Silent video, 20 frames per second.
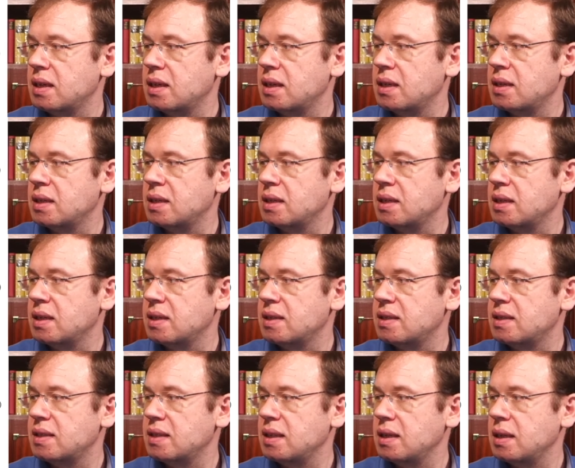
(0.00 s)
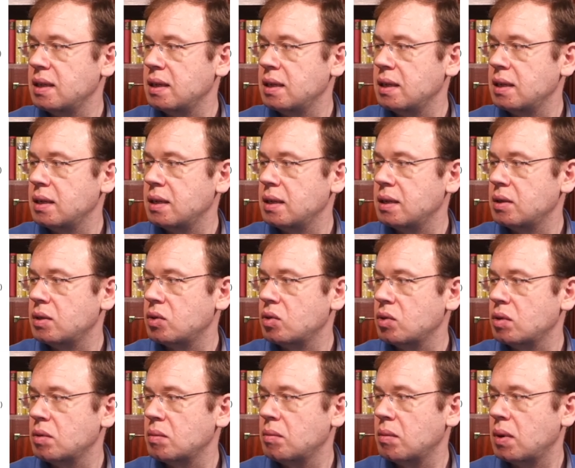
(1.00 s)
this e
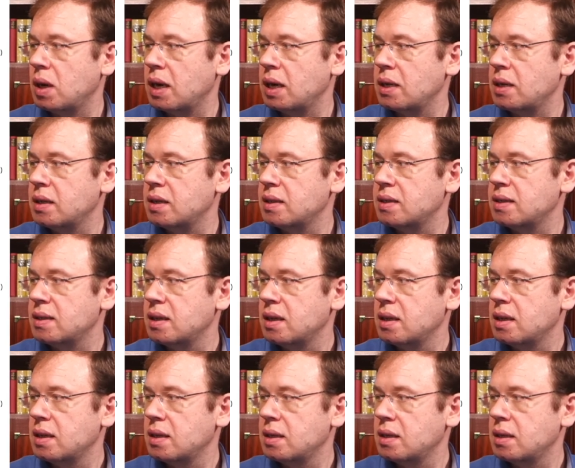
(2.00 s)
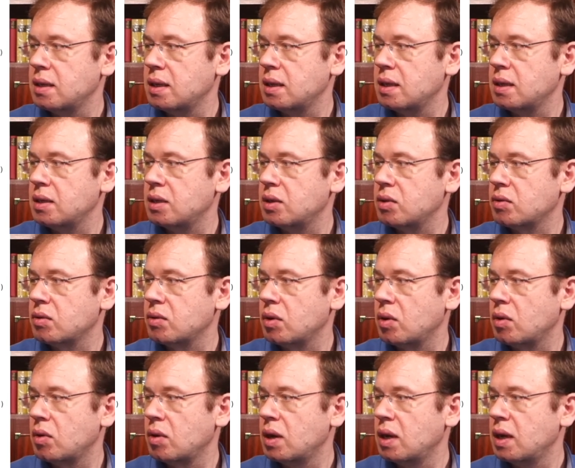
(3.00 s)
to the minus the
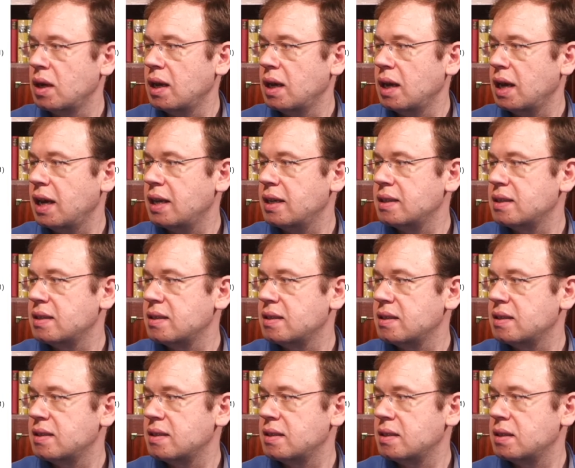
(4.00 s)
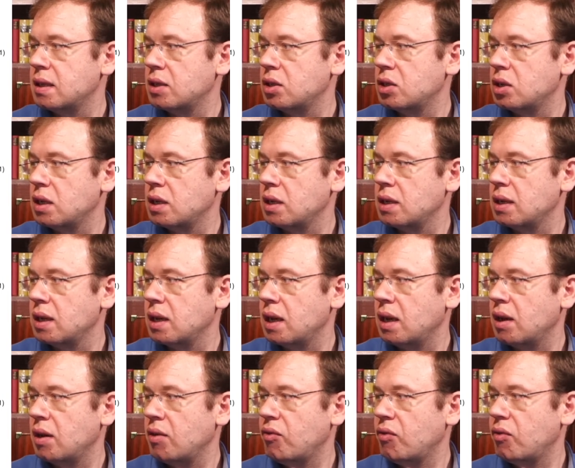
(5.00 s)
integral, and this is essentially
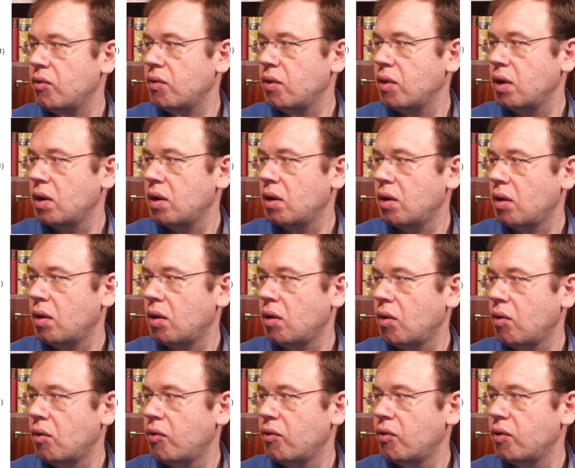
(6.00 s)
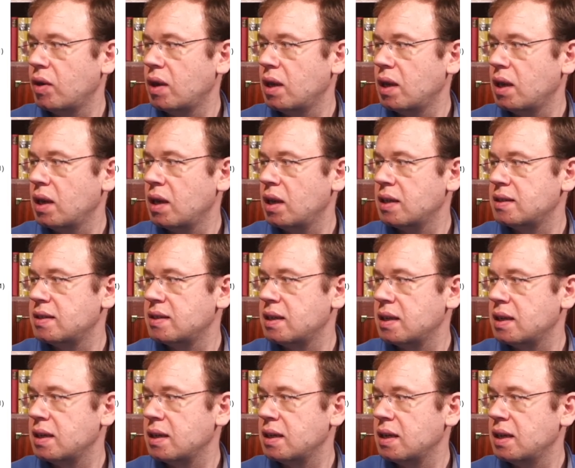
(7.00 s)
f of, let's
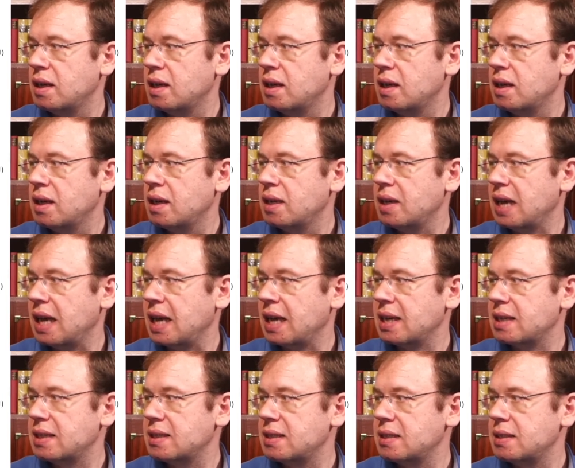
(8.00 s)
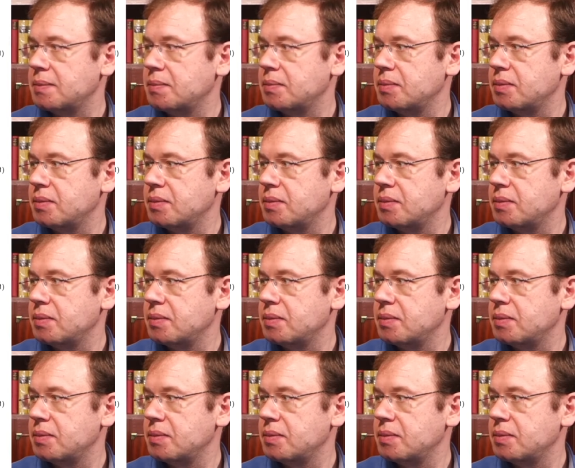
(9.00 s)
say, x